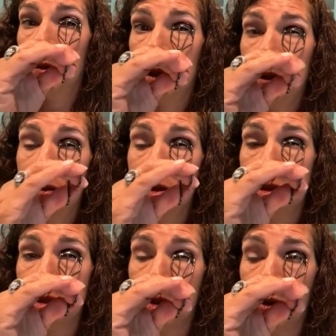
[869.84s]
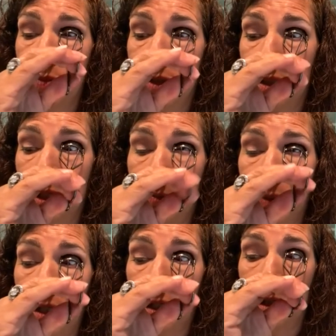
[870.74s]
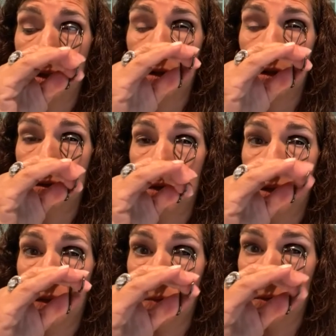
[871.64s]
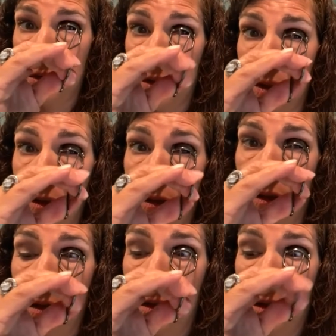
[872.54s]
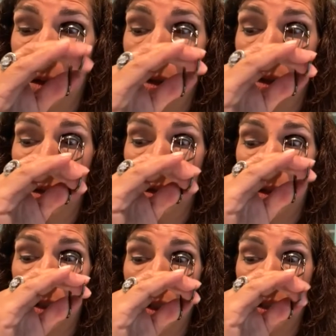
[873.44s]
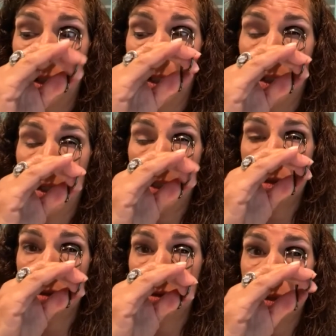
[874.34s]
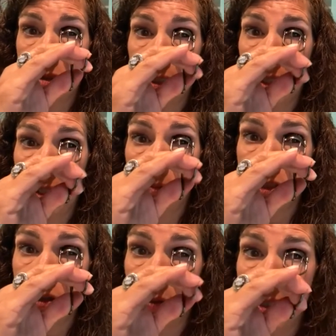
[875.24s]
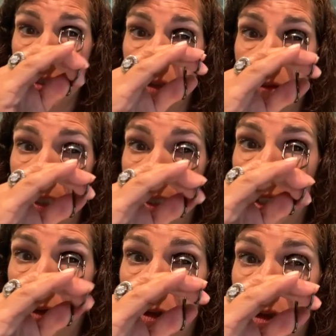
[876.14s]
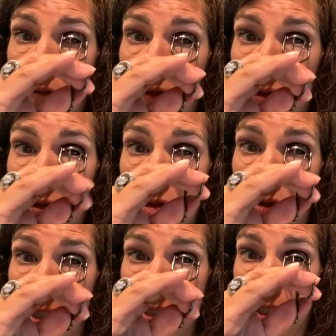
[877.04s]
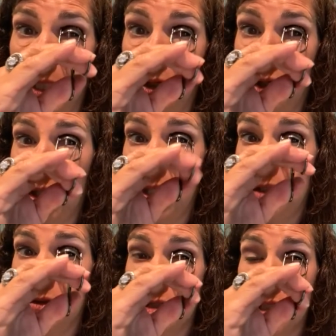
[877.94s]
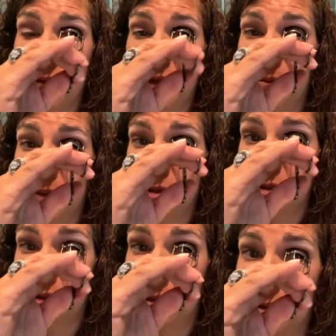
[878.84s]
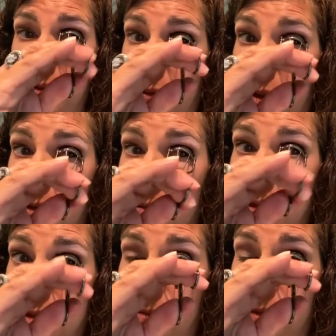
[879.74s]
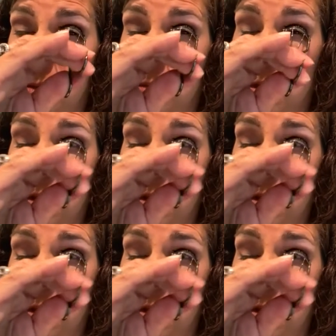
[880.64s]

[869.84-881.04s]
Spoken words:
you do is just open it up and look right through it. And as you see, I am squeezing right now. If you're squeezing and hurting yourself, that means you are doing something wrong